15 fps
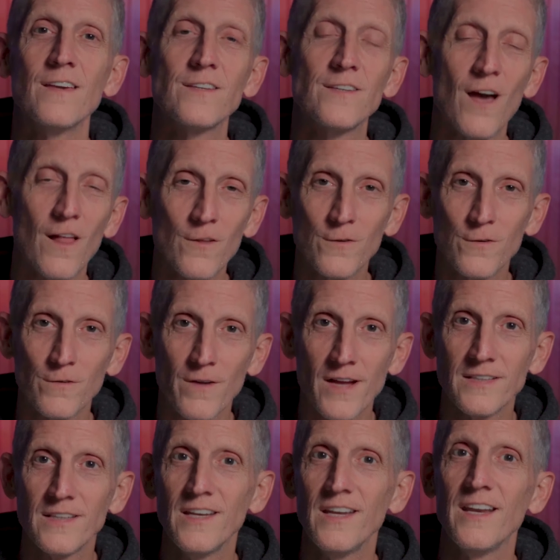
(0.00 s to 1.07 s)
Color
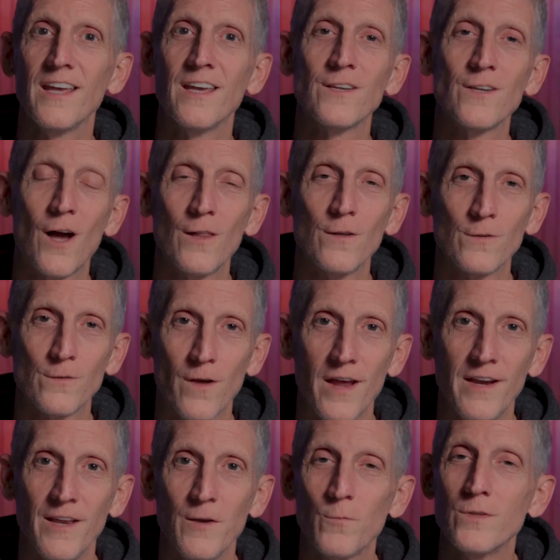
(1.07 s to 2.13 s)
correcting and color
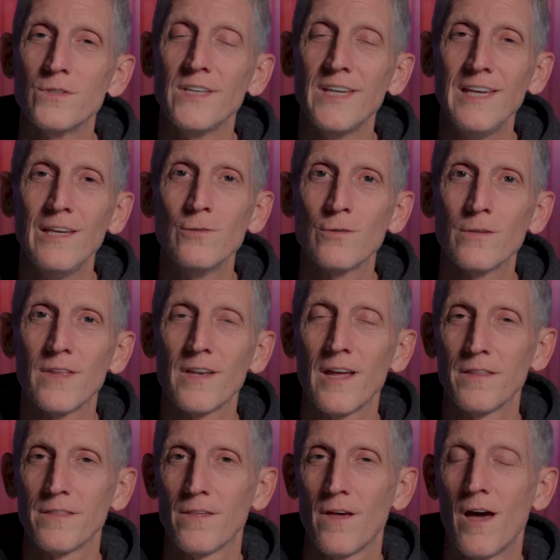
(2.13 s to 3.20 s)
grading was easier than I
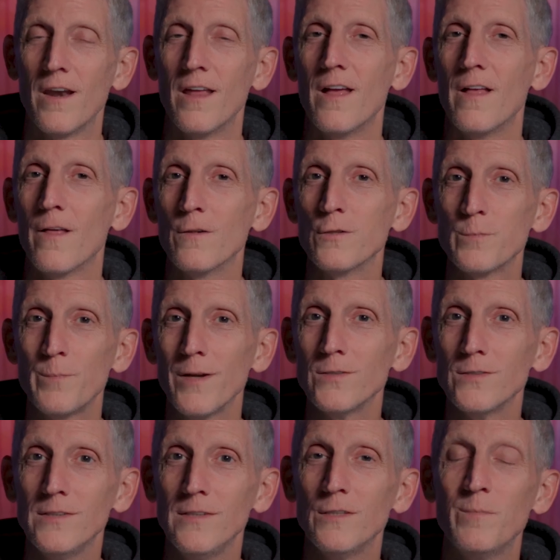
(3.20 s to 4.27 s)
thought,
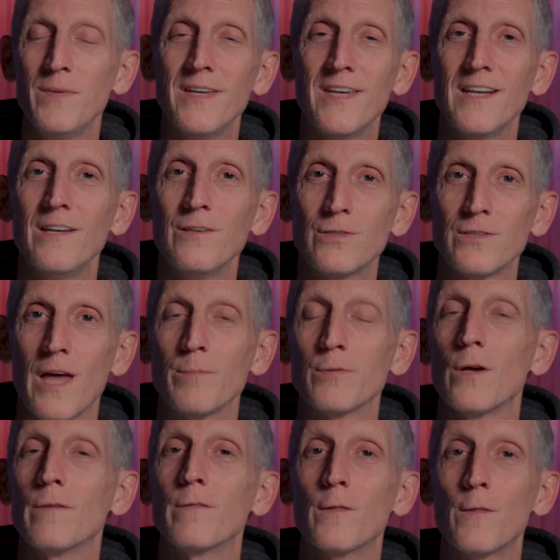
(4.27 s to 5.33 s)
especially in these beginning steps
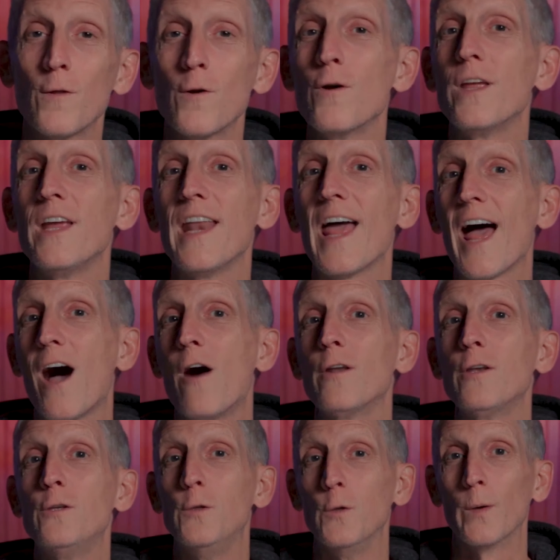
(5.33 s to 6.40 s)
of learning how
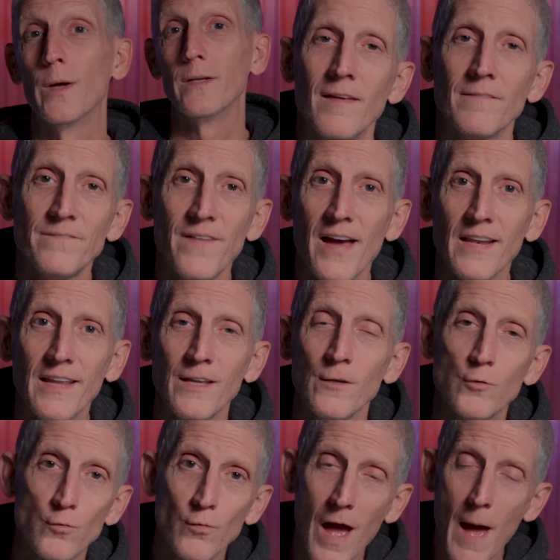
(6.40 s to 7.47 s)
to do it. Finally,
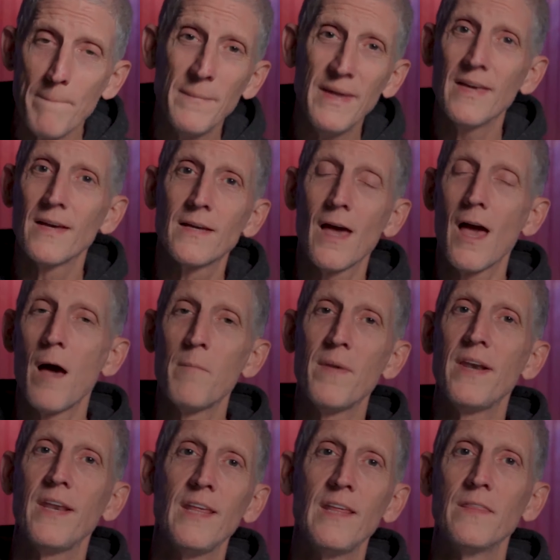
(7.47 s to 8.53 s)
drop me a
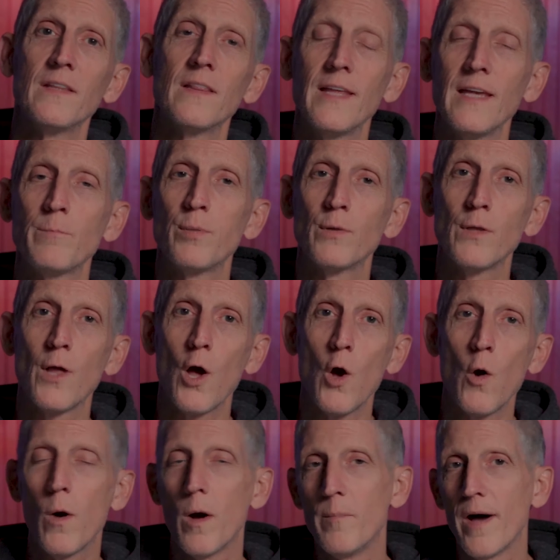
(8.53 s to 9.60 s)
comment in the link
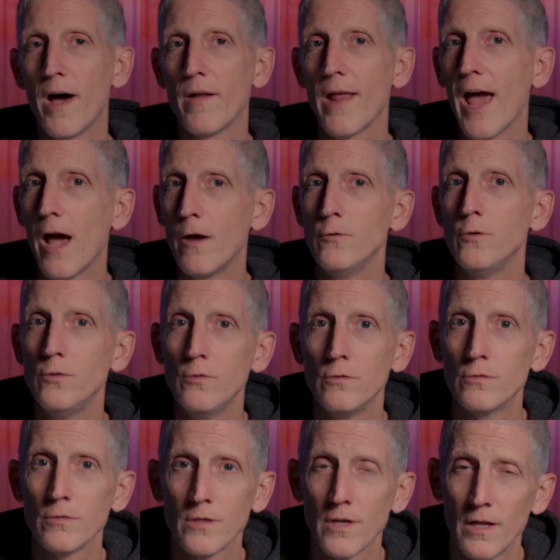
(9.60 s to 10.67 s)
below about how you
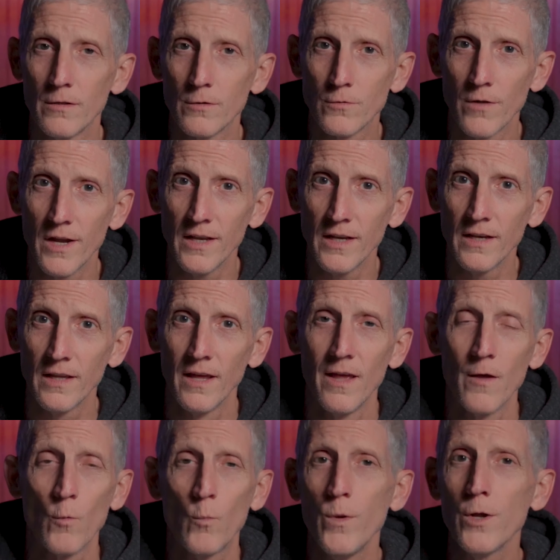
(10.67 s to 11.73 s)
use your color grading.
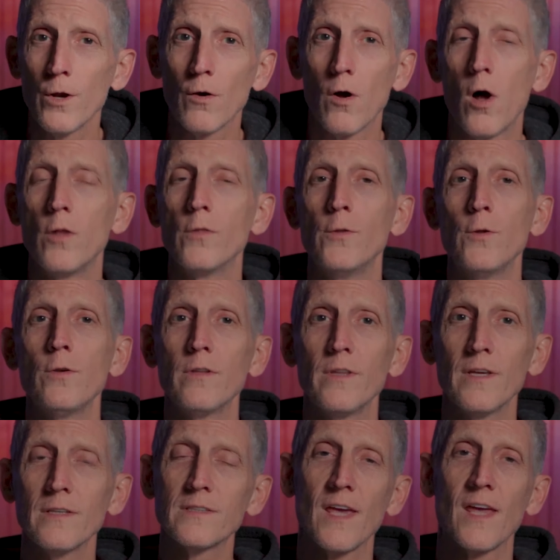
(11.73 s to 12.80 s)
We are all new to
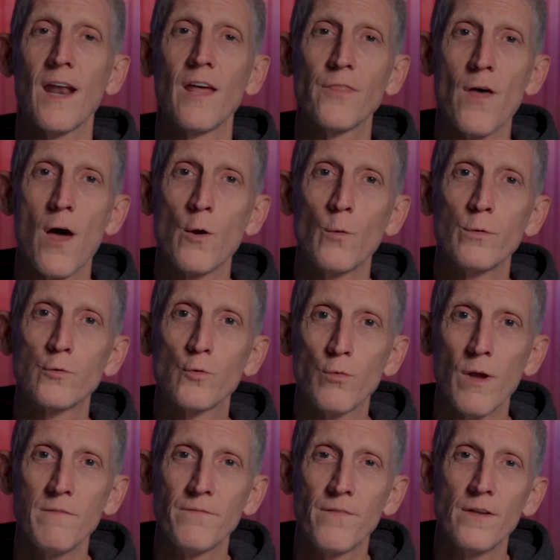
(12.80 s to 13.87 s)
this, and I thought it was
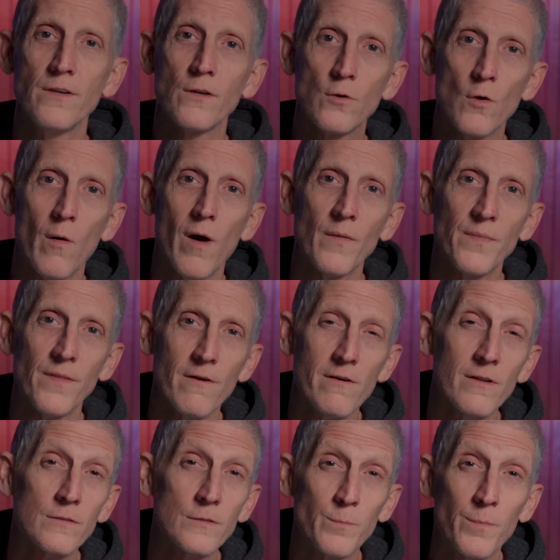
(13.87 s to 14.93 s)
great fun to go out there
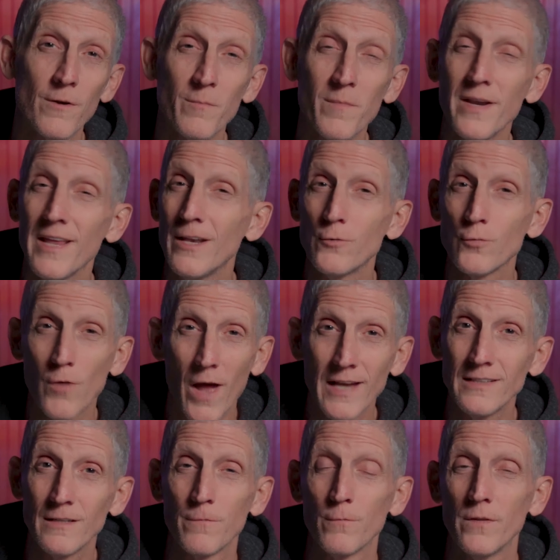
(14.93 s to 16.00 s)
and experiment and try
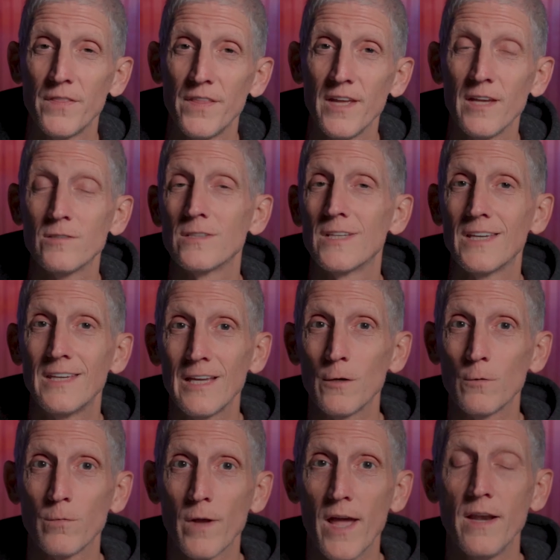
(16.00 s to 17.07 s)
different things to get
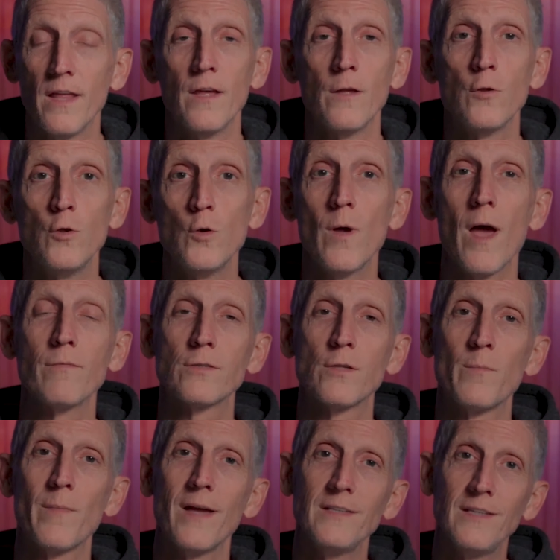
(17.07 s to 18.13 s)
it right. You have
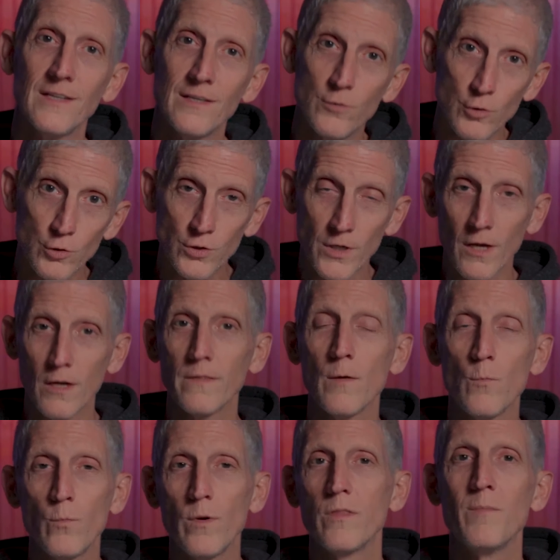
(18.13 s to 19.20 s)
some ideas, share
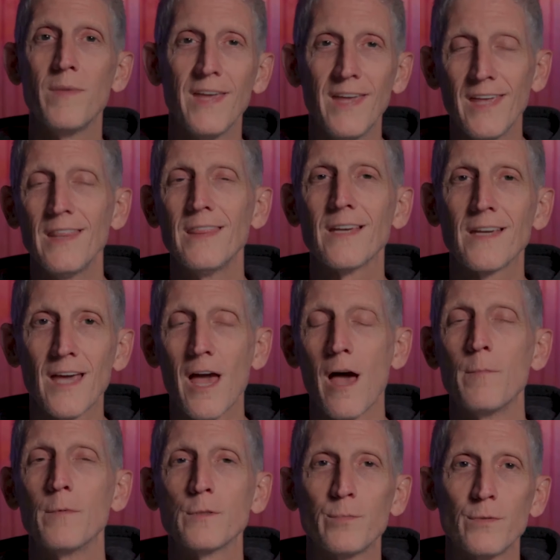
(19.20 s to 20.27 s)
them with me in the
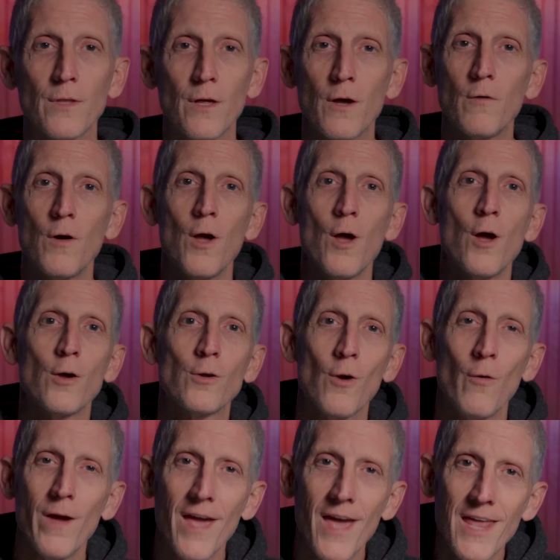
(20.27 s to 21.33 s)
comments below.
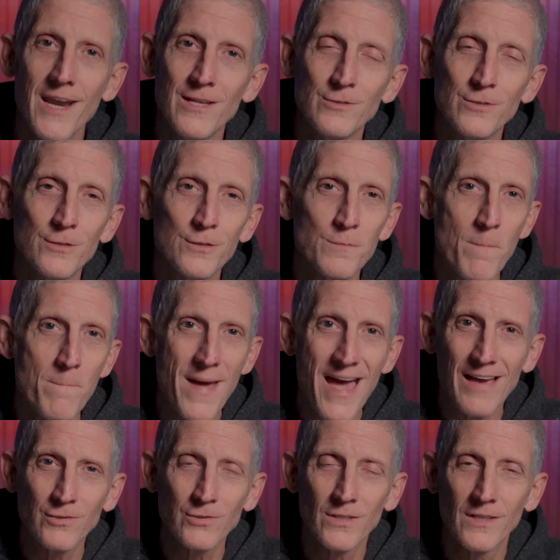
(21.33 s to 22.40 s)
Go ahead and
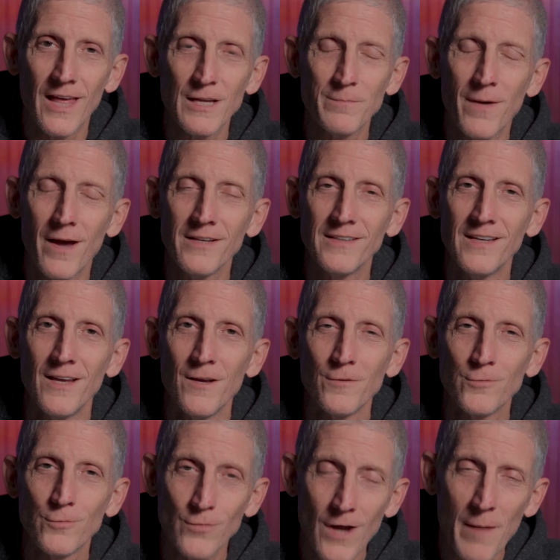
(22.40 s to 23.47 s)
smash the like button,
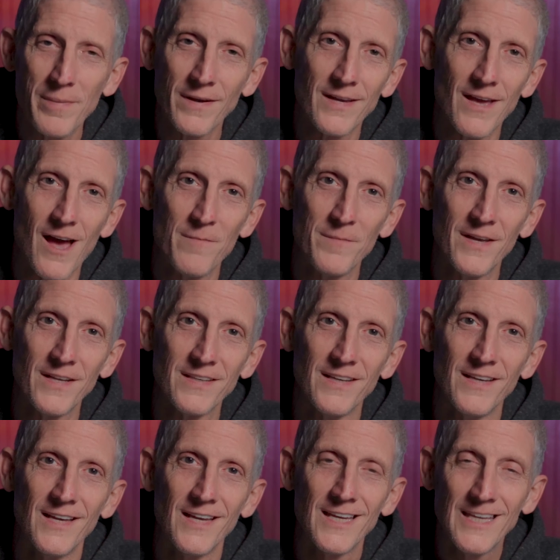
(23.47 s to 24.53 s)
drop a comment,
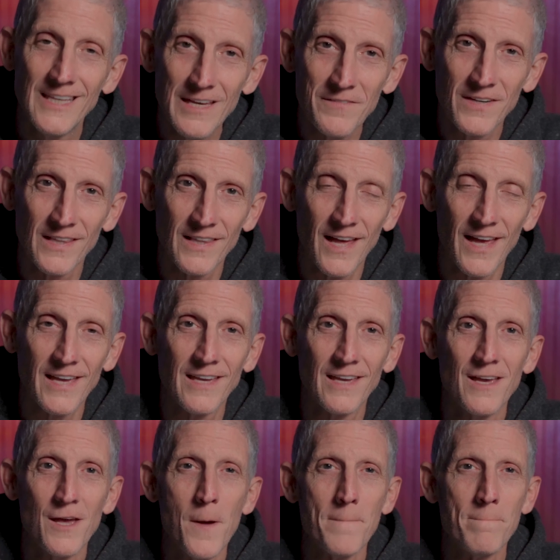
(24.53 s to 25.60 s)
give it a like.
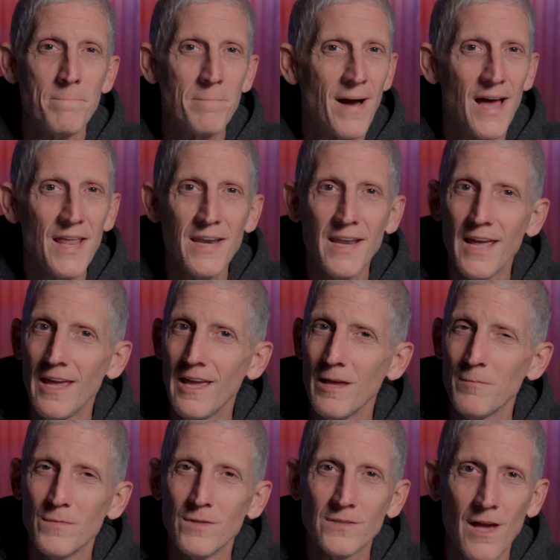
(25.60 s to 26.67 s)
My name is